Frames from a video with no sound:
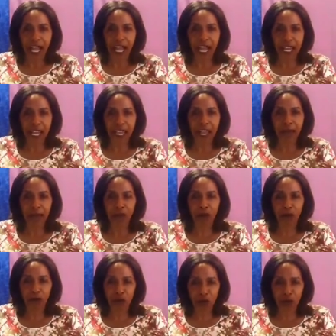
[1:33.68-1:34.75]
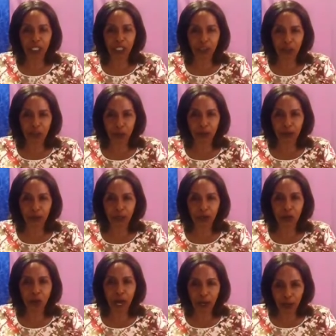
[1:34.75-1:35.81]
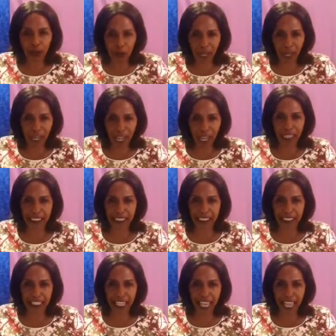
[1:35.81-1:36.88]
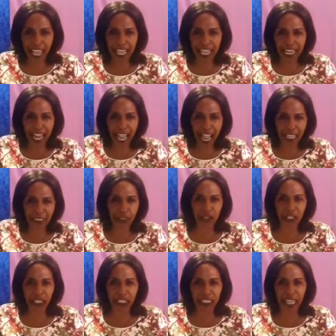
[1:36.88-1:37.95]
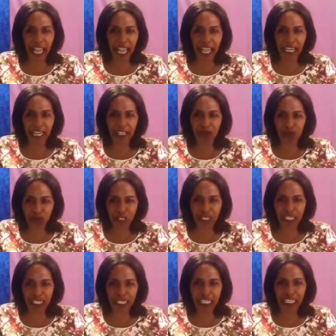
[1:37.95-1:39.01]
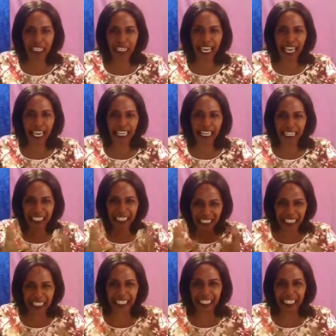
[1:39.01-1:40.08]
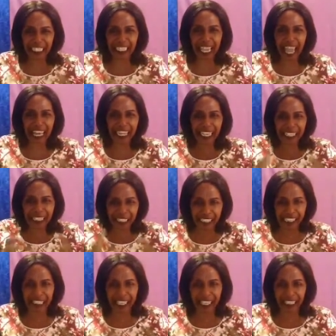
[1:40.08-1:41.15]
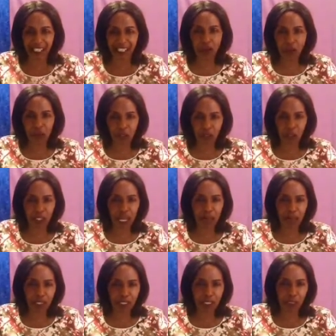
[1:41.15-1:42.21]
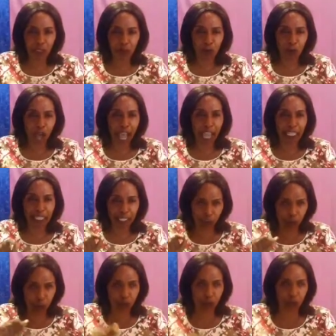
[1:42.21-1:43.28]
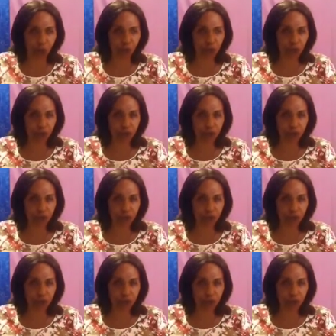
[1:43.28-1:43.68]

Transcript: I am controlling you. You are on my hands. Any accident, any tragedy, any sickness, any diseases programmed in you, I destroy you.